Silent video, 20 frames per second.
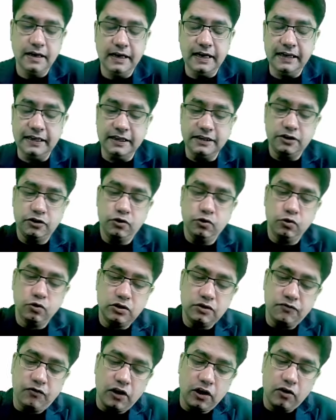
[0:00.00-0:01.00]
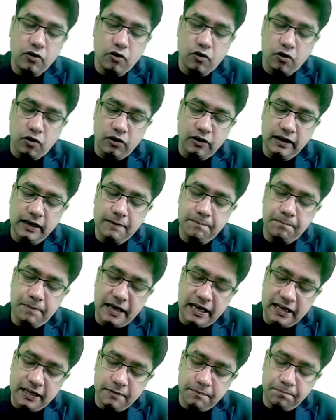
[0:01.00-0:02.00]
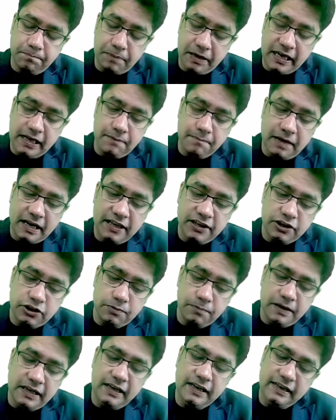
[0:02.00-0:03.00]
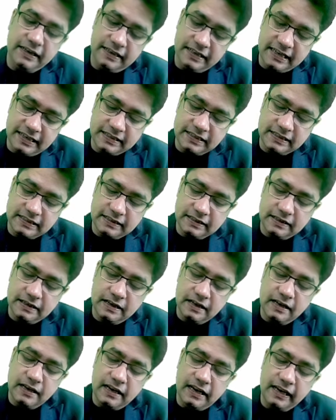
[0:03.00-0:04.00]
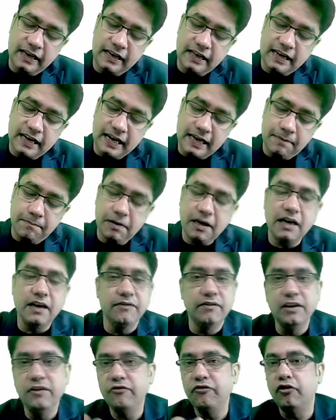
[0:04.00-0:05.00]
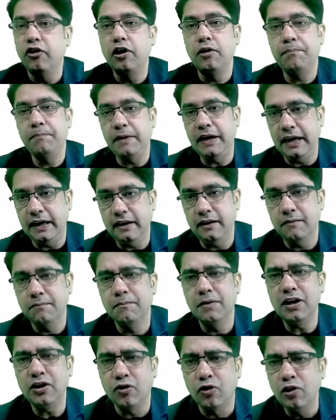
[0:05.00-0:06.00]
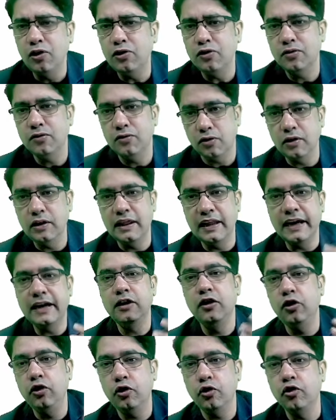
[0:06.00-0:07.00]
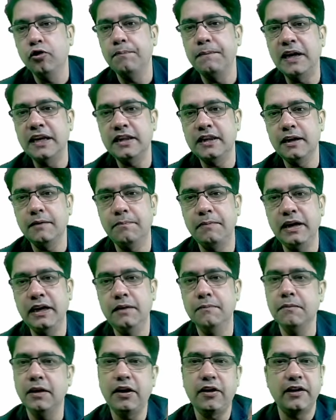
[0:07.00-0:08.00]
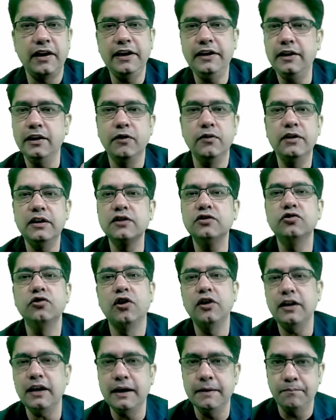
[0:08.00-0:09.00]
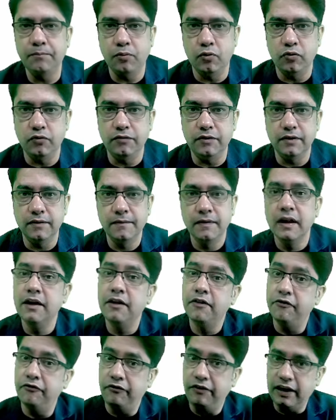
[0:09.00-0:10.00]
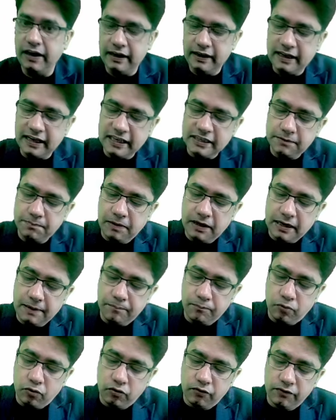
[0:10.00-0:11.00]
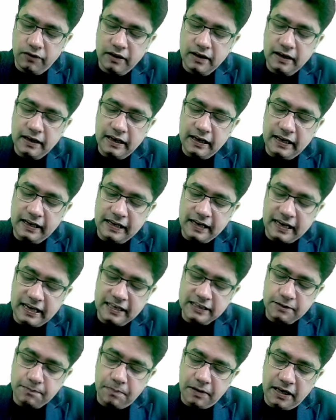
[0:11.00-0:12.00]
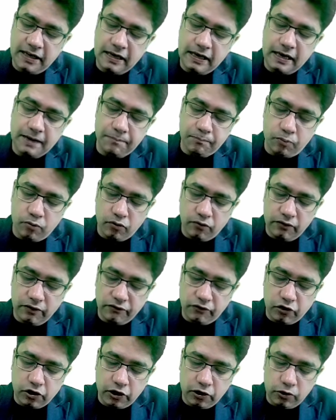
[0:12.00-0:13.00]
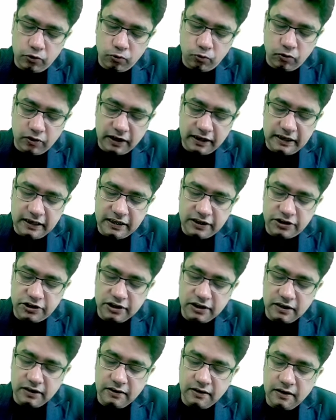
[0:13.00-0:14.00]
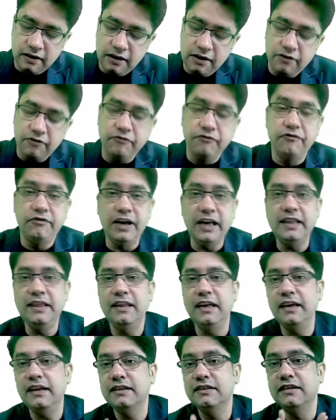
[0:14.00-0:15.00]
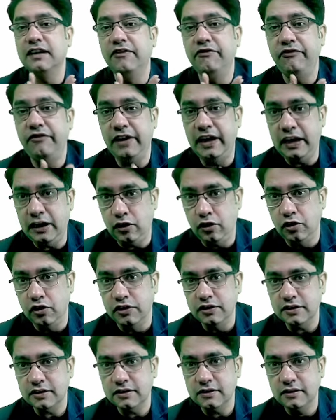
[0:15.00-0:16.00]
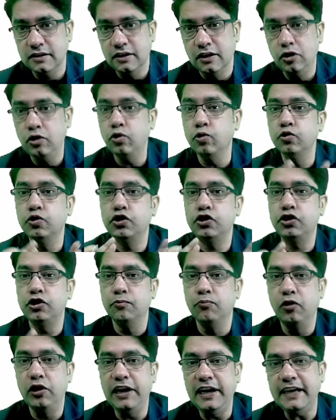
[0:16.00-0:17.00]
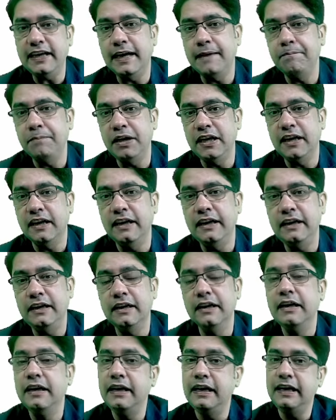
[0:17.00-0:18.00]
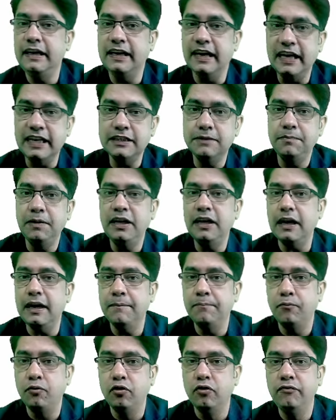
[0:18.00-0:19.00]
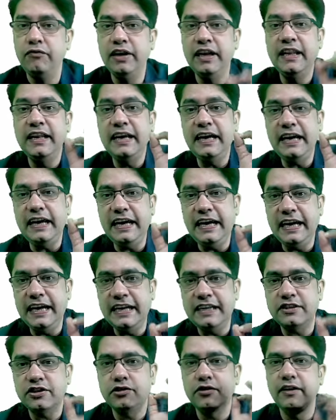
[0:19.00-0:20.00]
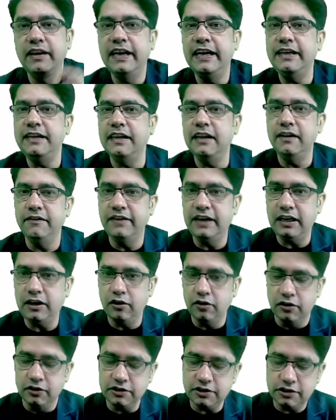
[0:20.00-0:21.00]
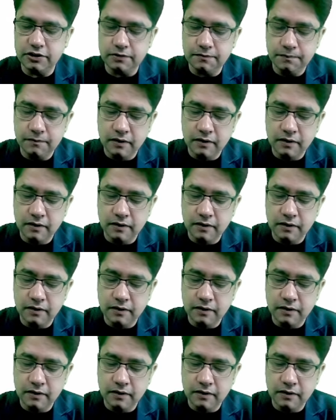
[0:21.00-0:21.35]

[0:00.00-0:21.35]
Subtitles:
It is used for chronic pain and pain management. Yes, it can be given for pain, but all like neuropathic pain, but right now it is not approved. Where it has been approved? It has been approved for two conditions. When there is a weight loss to stimulate appetite, it has been approved in AIDS related weight loss.